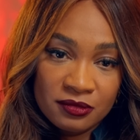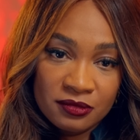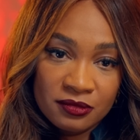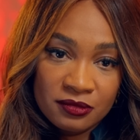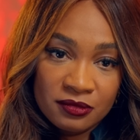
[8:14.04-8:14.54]

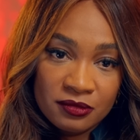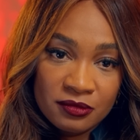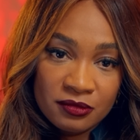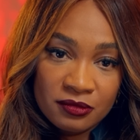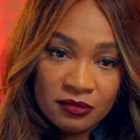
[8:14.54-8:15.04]

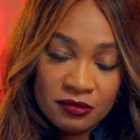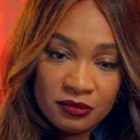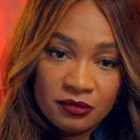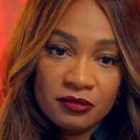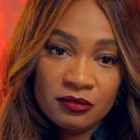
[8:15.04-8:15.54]

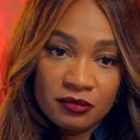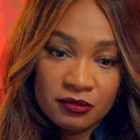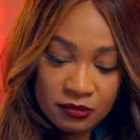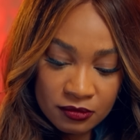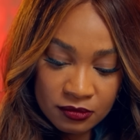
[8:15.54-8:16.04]

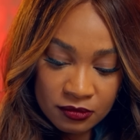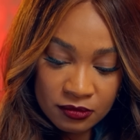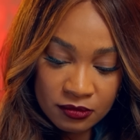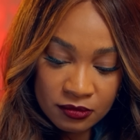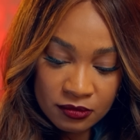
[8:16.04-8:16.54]

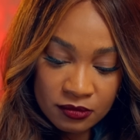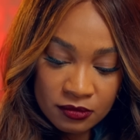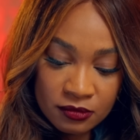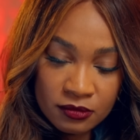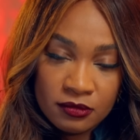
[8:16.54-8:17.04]

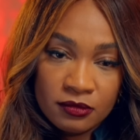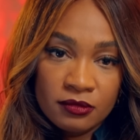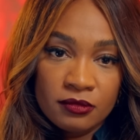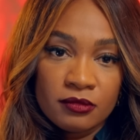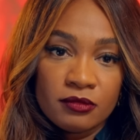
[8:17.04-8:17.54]

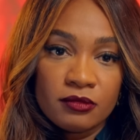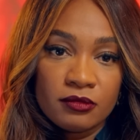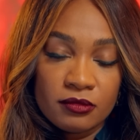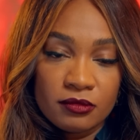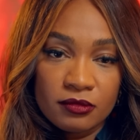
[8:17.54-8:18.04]

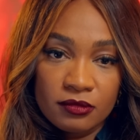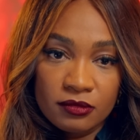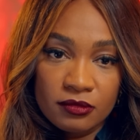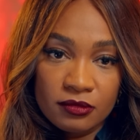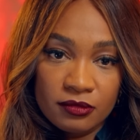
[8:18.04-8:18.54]

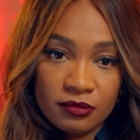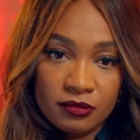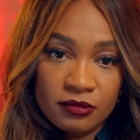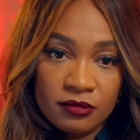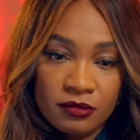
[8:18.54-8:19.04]

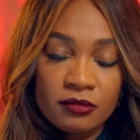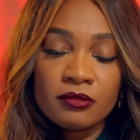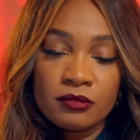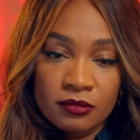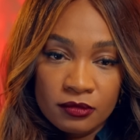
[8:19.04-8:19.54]

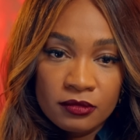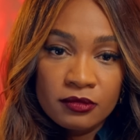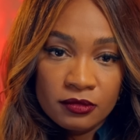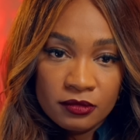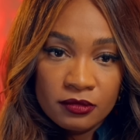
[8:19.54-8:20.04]

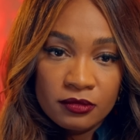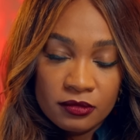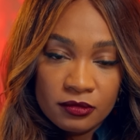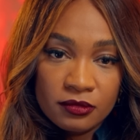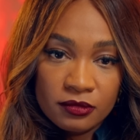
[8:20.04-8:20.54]

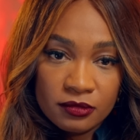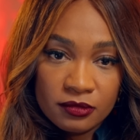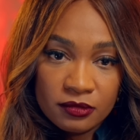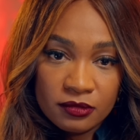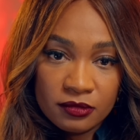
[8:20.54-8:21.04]

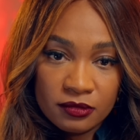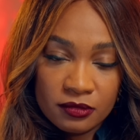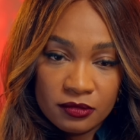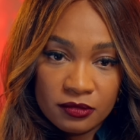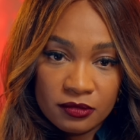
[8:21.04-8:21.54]

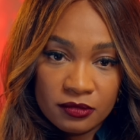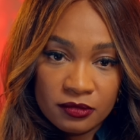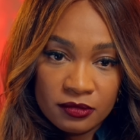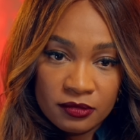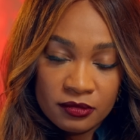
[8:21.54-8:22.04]
(silent)